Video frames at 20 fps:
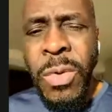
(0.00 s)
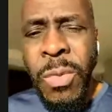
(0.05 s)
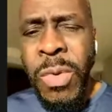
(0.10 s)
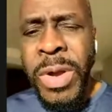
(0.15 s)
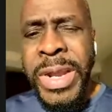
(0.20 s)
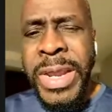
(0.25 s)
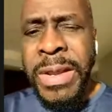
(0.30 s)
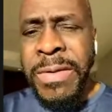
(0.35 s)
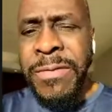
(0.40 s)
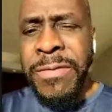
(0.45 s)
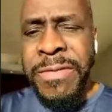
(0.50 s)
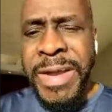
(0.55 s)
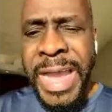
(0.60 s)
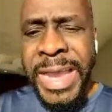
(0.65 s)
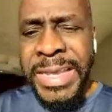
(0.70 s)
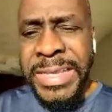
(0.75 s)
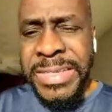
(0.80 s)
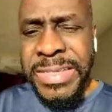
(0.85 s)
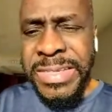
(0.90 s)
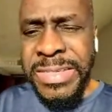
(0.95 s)
what
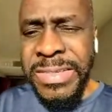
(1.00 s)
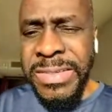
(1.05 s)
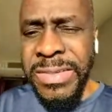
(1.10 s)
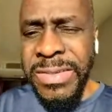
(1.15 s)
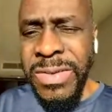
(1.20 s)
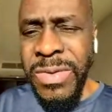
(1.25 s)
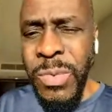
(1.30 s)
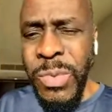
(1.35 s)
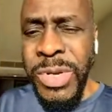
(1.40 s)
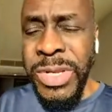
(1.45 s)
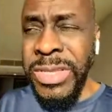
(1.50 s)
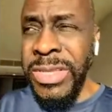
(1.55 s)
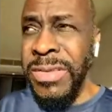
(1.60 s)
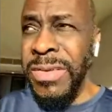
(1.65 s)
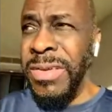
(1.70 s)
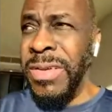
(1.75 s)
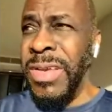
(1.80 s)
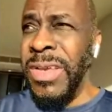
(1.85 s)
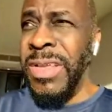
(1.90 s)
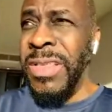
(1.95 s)
advice would
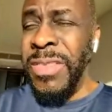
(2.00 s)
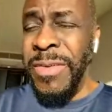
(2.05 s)
the